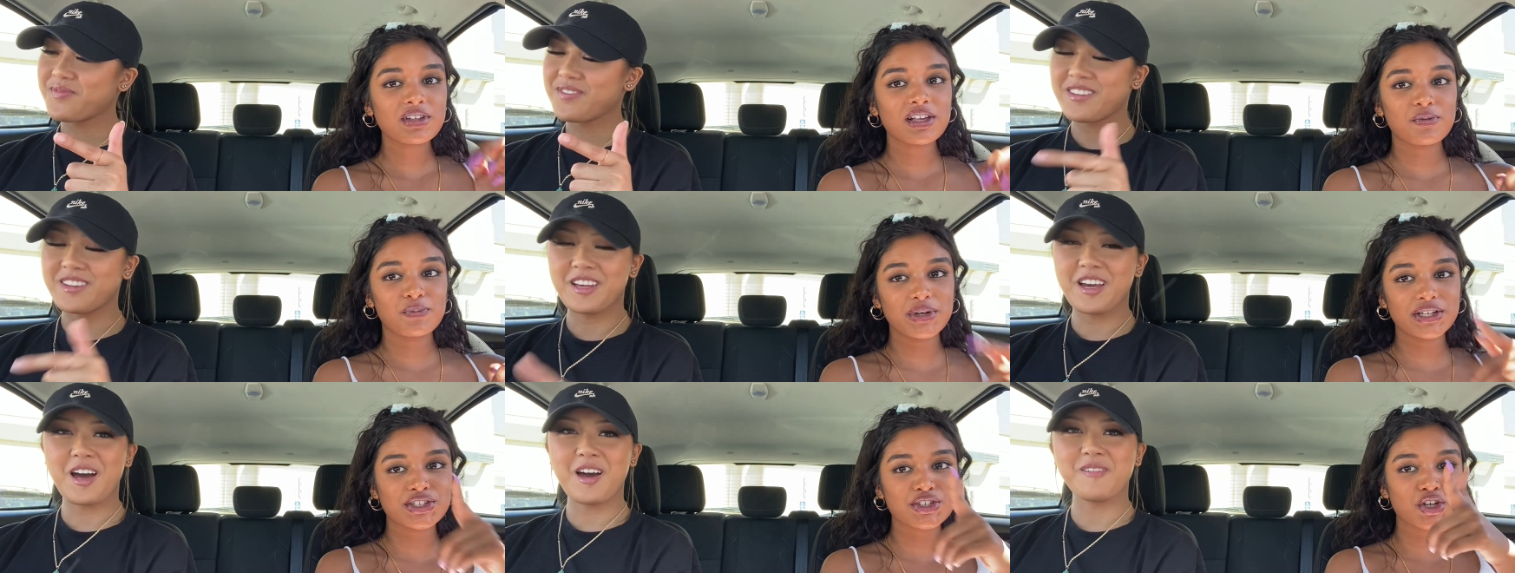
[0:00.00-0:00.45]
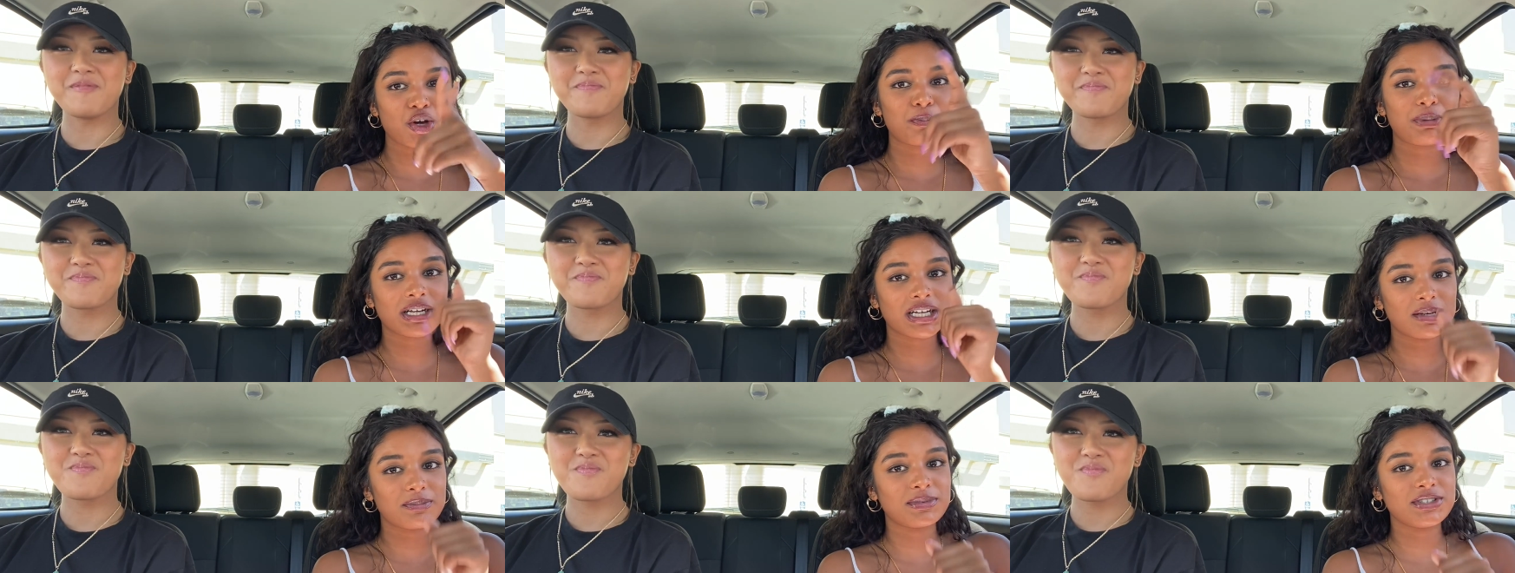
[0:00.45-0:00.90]
Speaker 1: We yeah. had to go
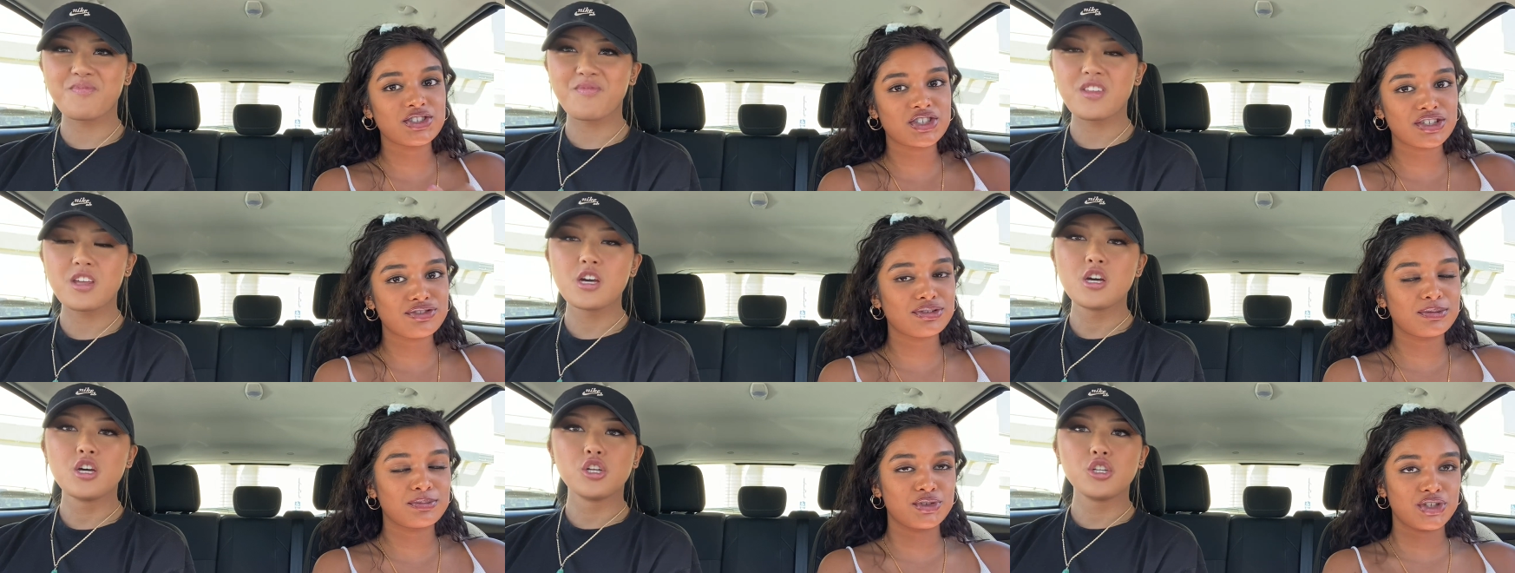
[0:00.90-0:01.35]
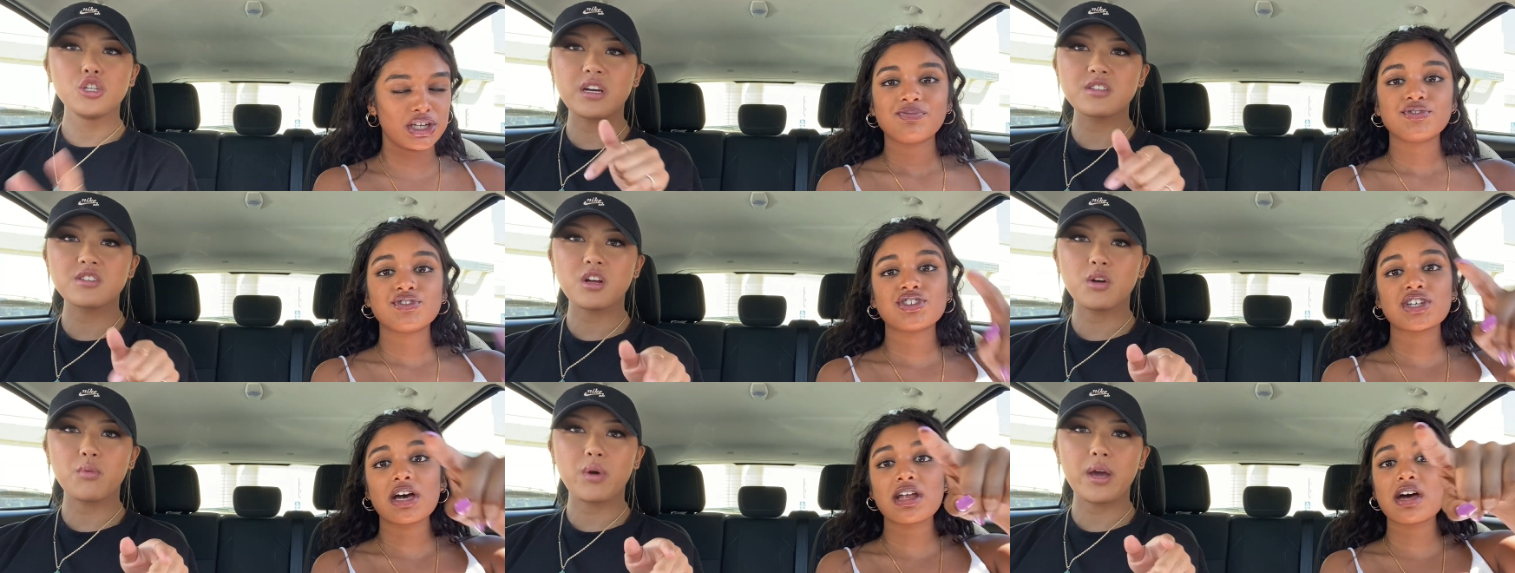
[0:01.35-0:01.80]
pick up DJ from jail.
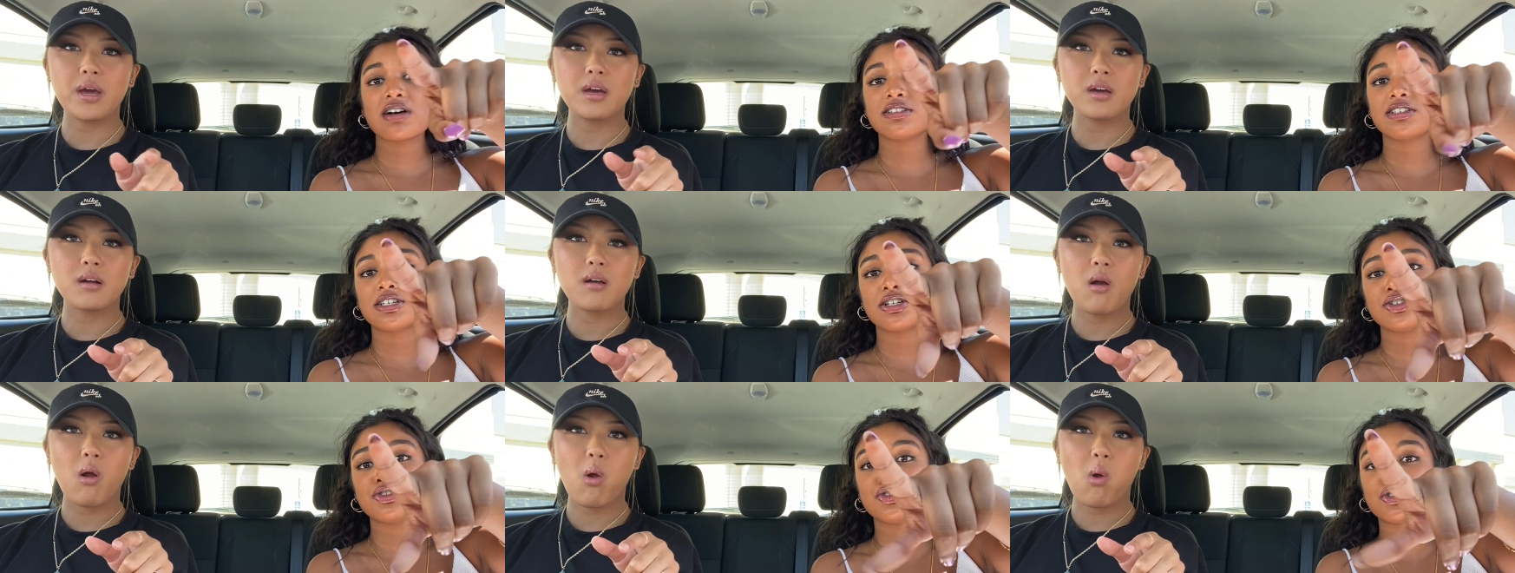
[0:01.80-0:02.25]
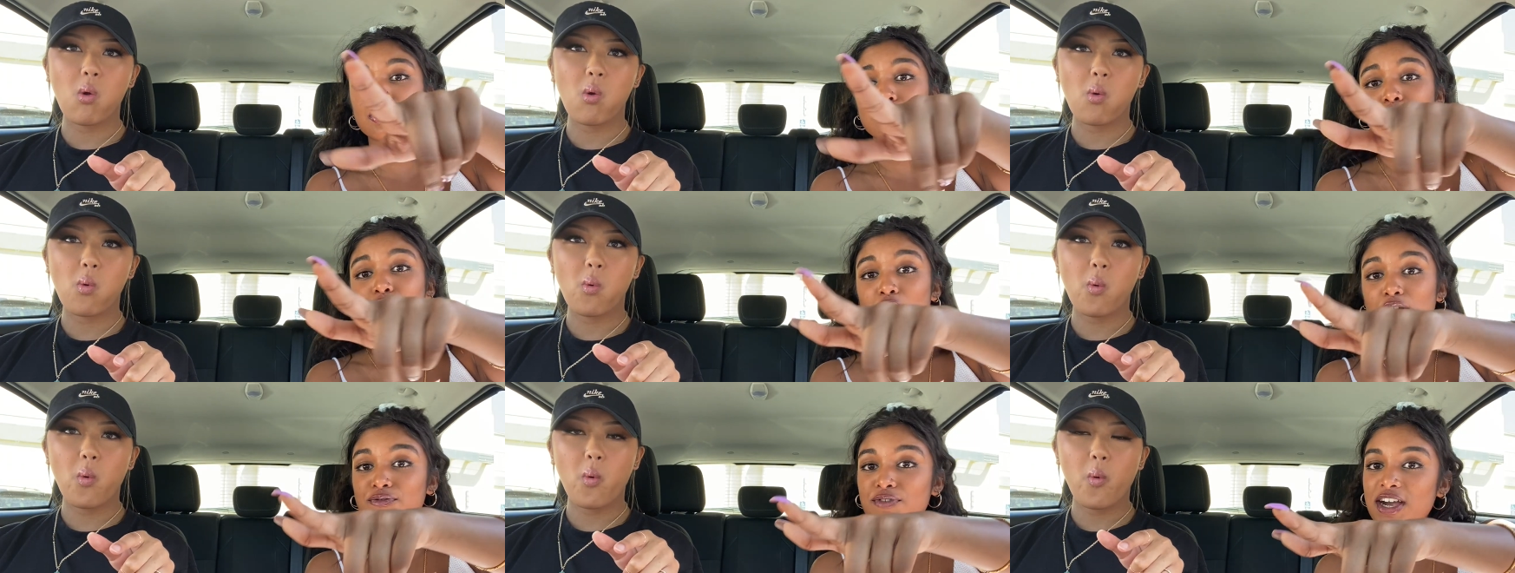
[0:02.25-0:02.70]
Shout out Lil Jube.
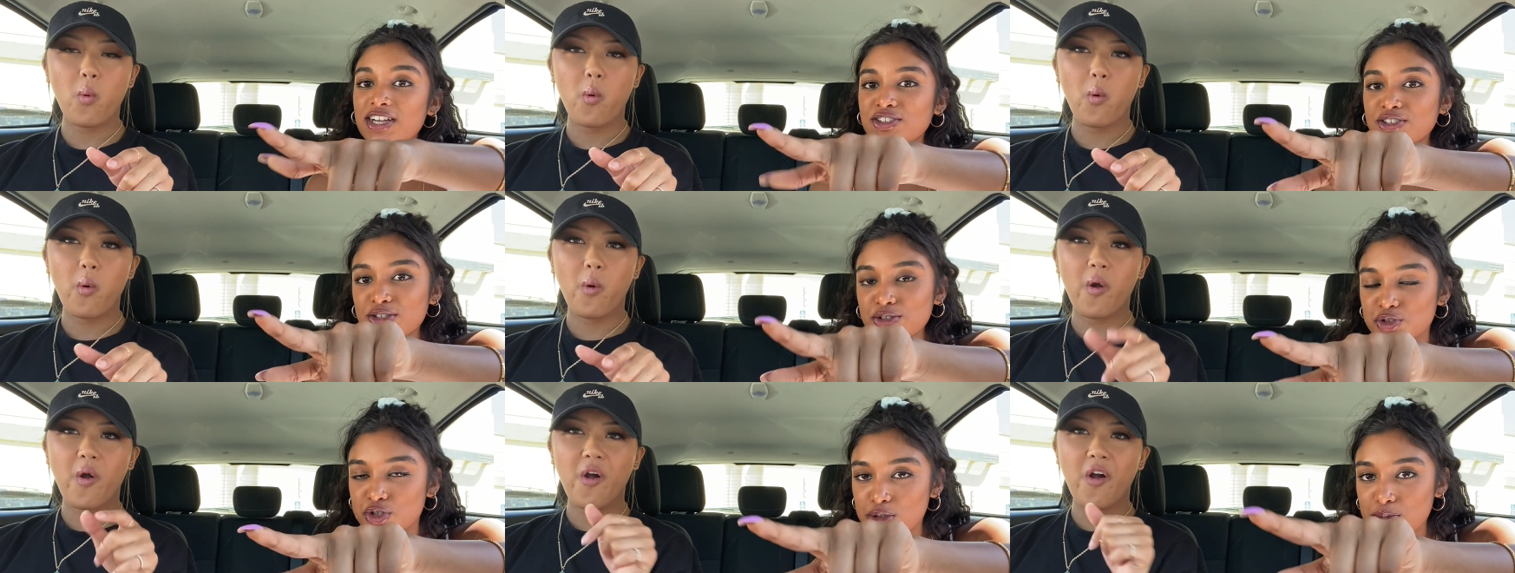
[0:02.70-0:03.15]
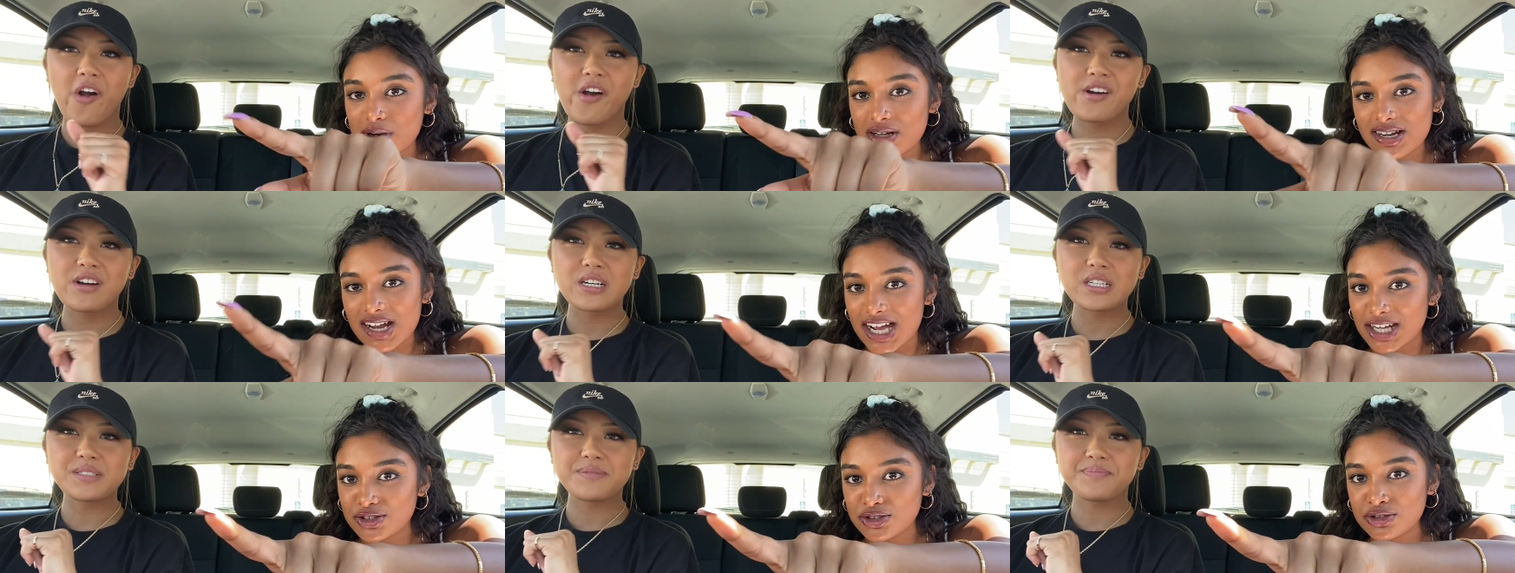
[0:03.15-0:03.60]
Go find Lil Jube
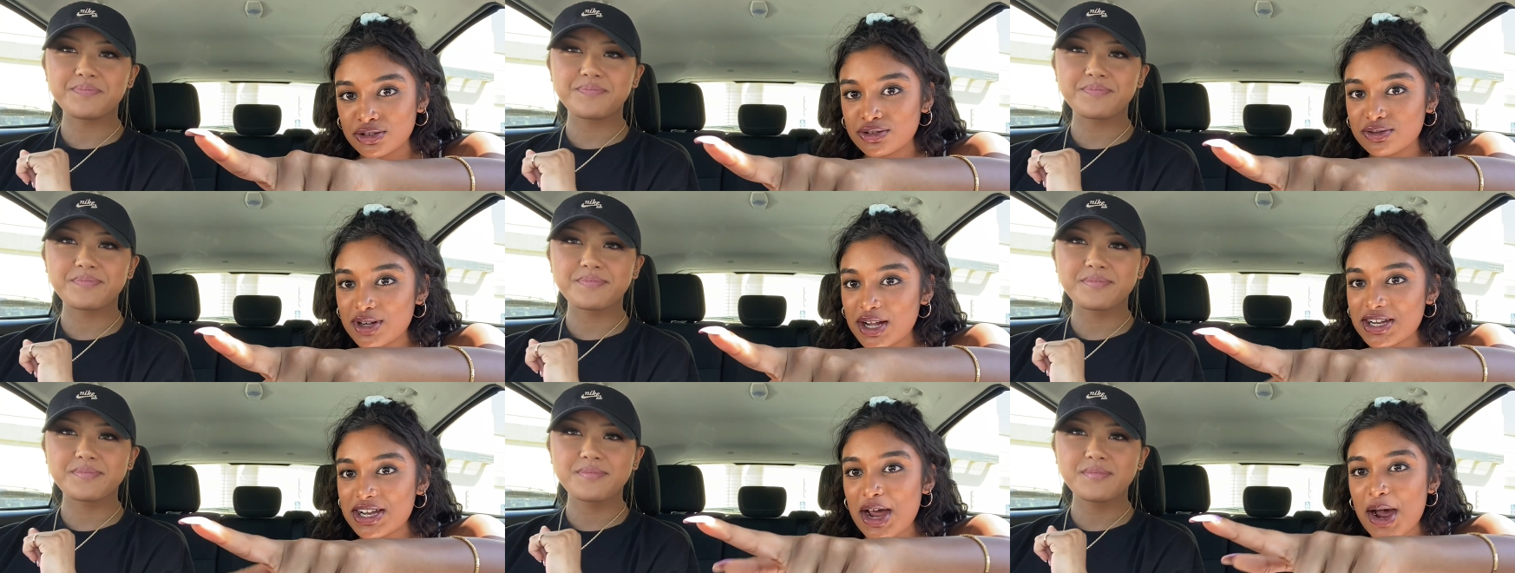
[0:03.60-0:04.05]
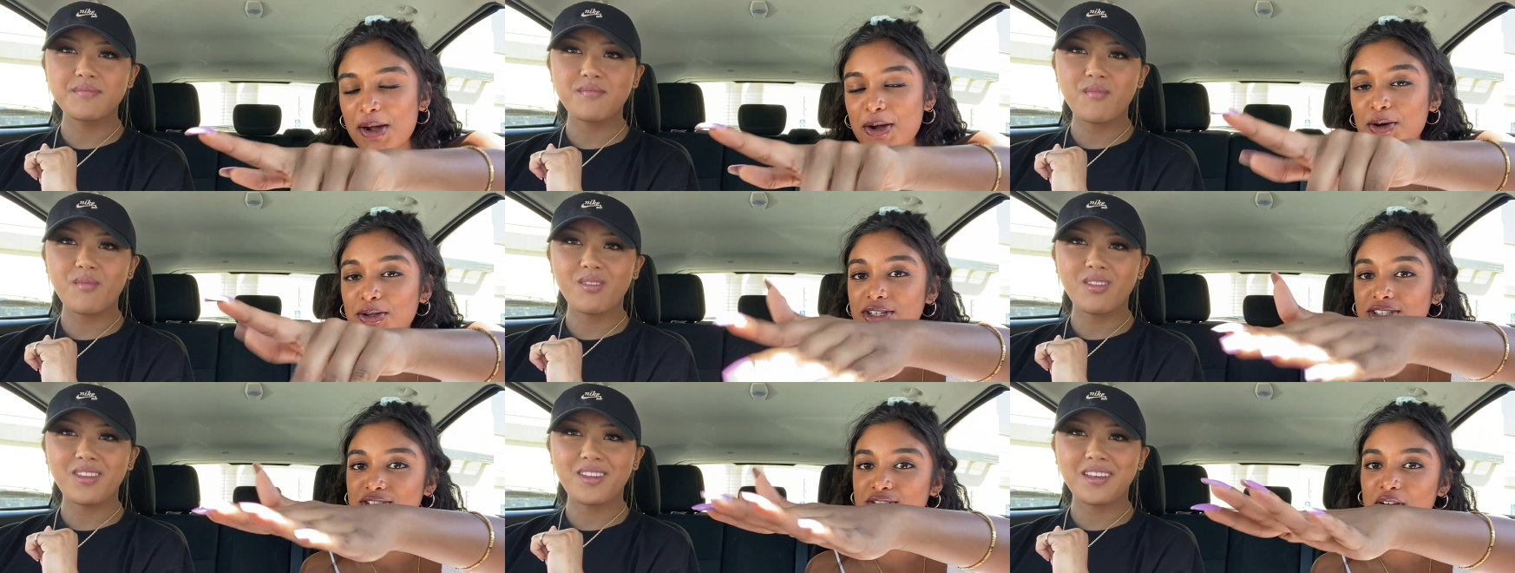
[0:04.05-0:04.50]
on iTunes right now.
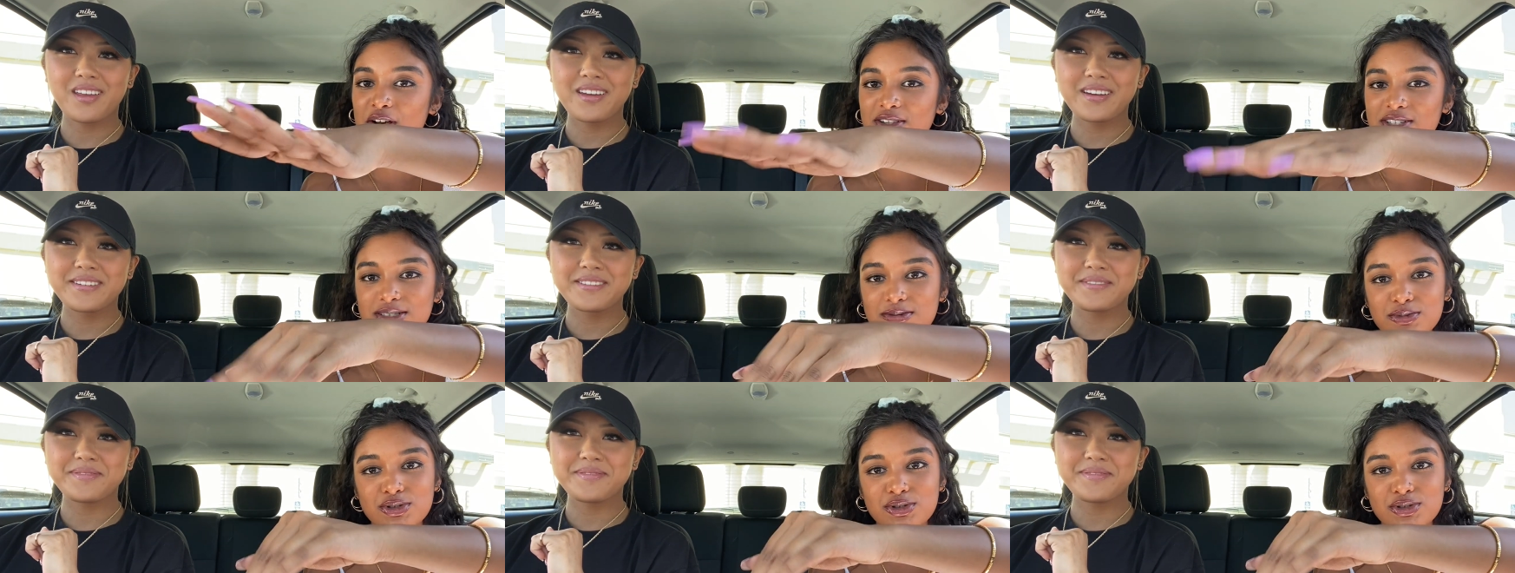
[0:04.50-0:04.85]
Go listen to all his